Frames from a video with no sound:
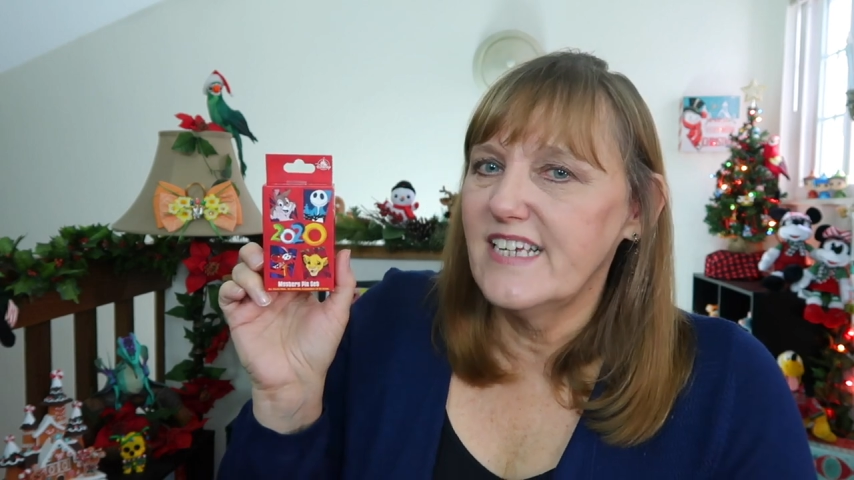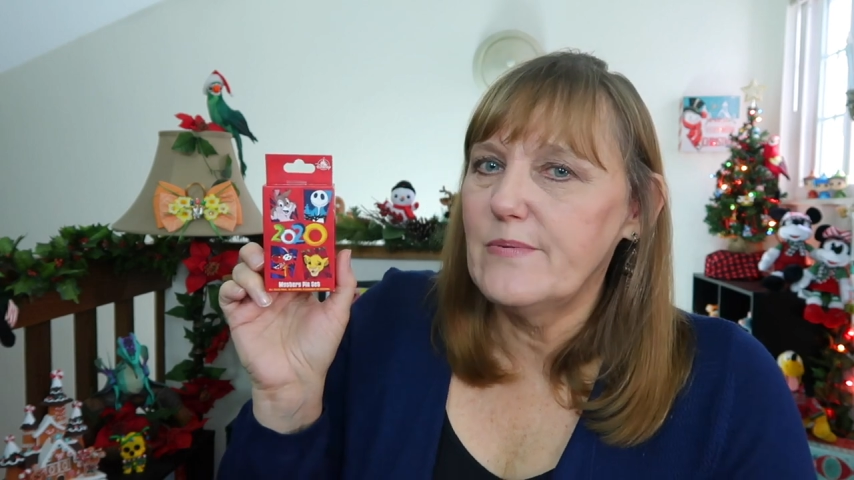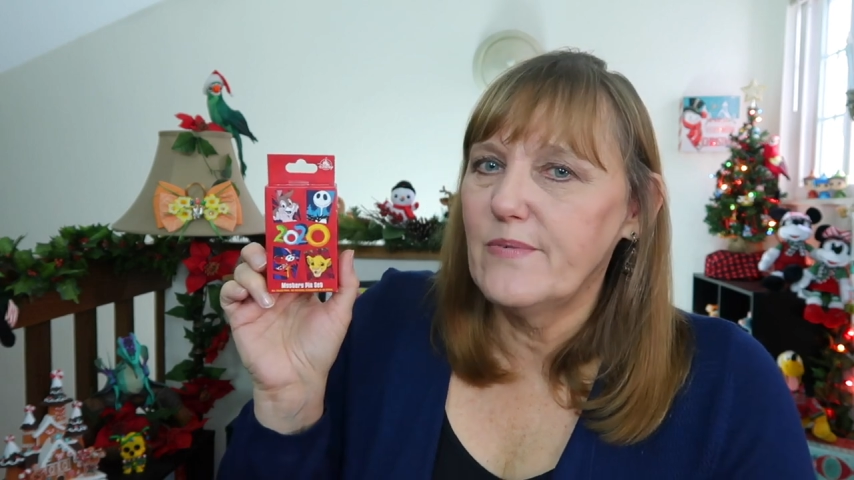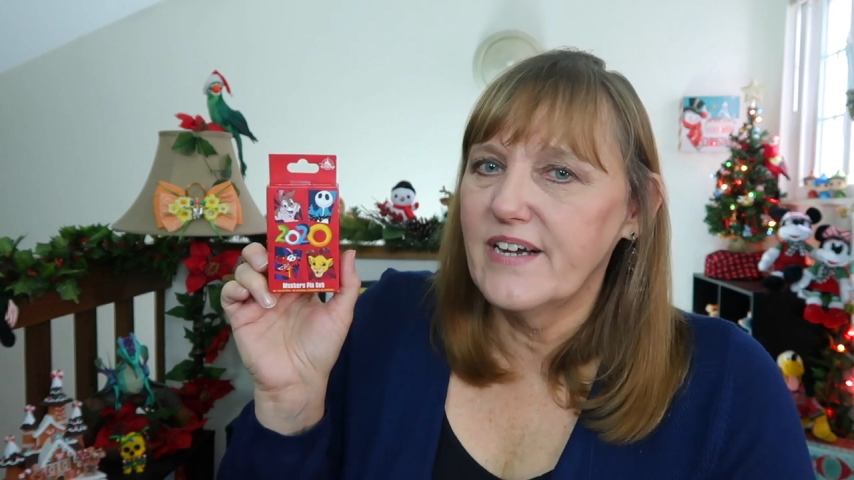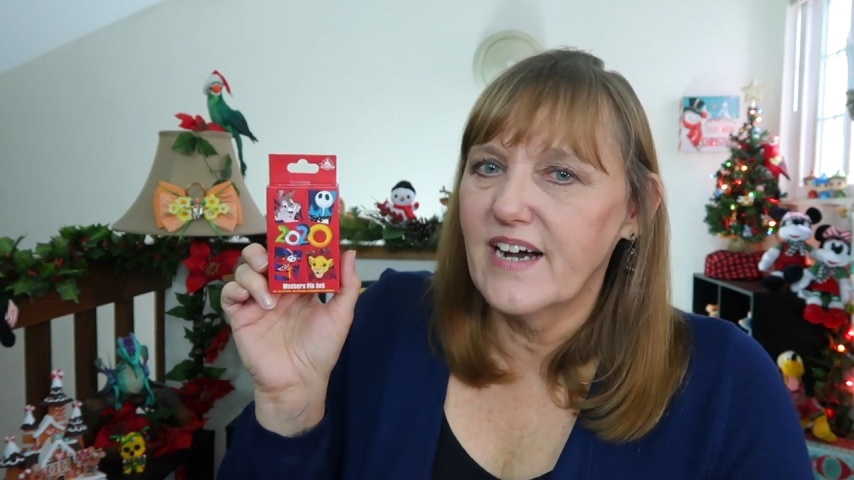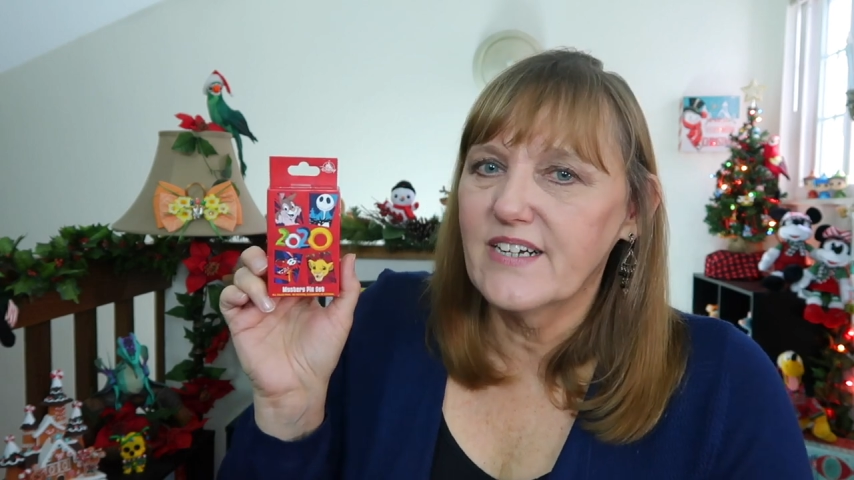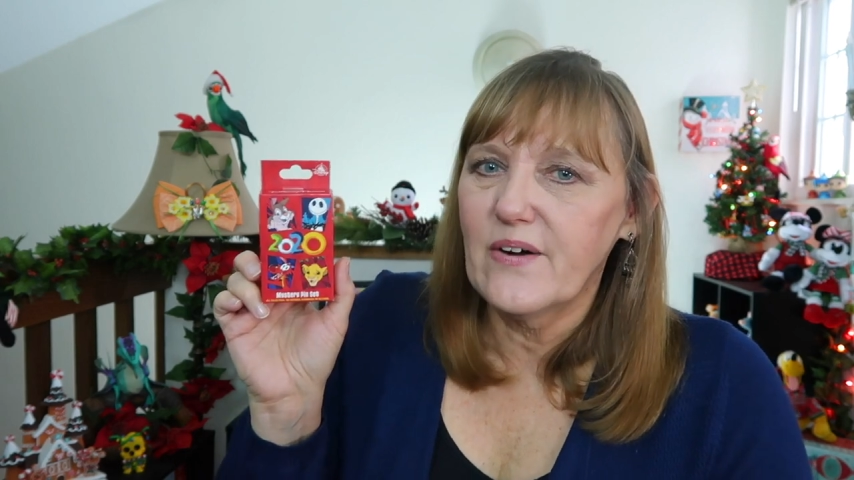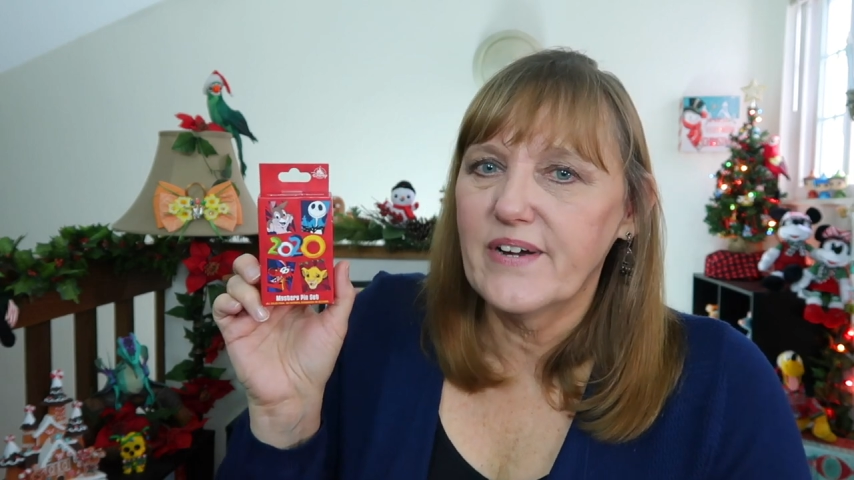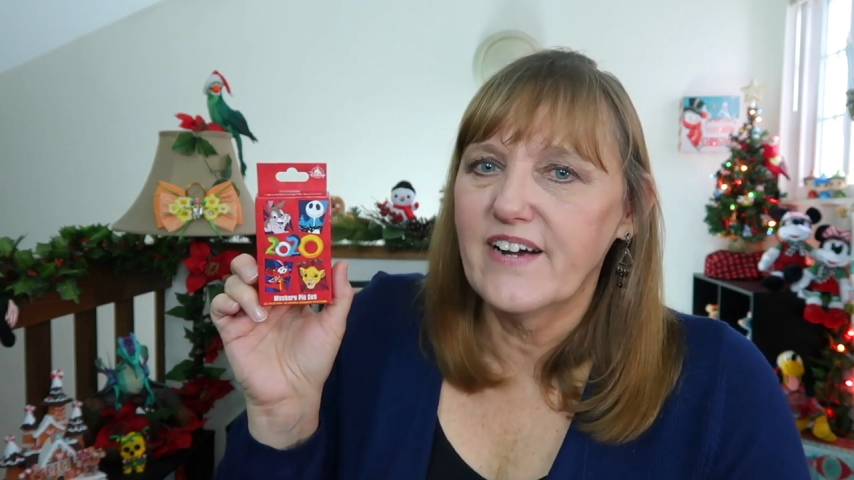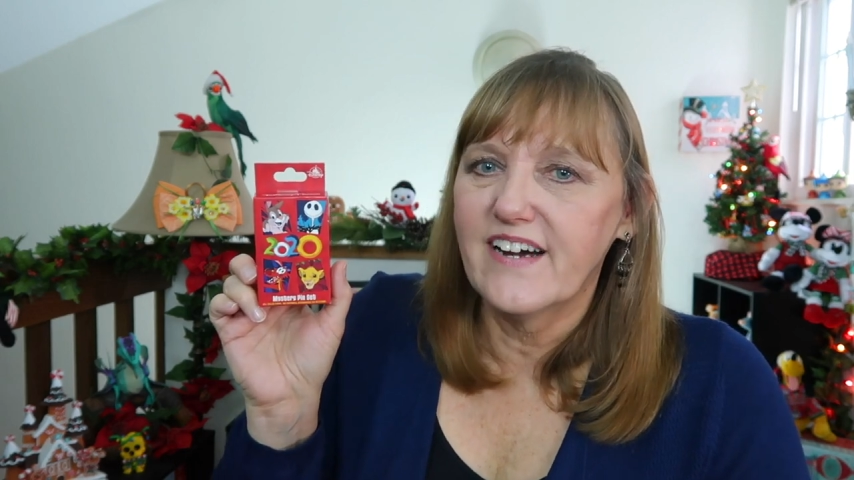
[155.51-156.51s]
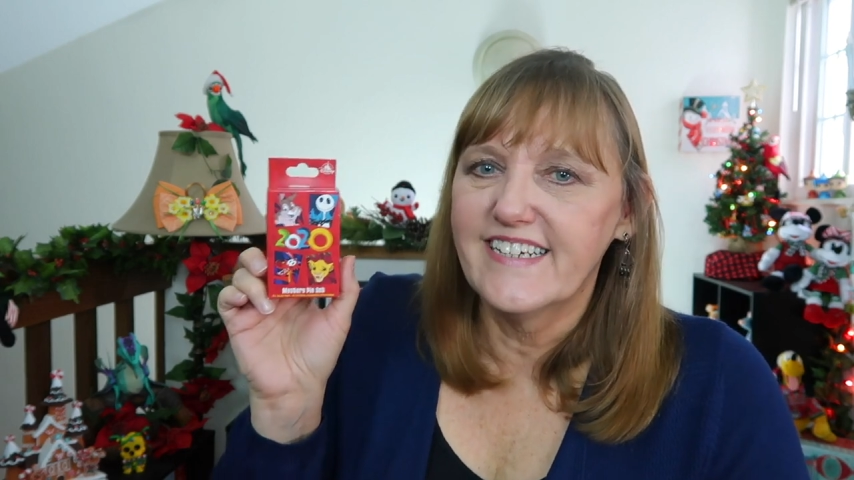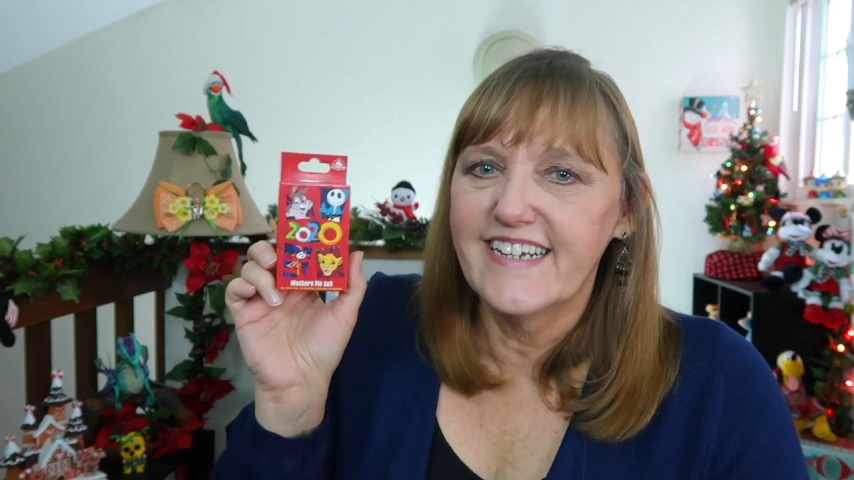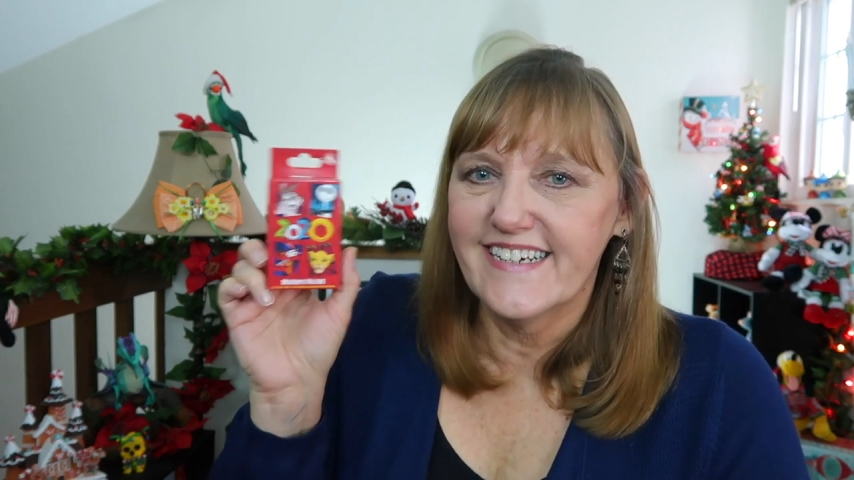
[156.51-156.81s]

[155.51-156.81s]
to see what we got going on in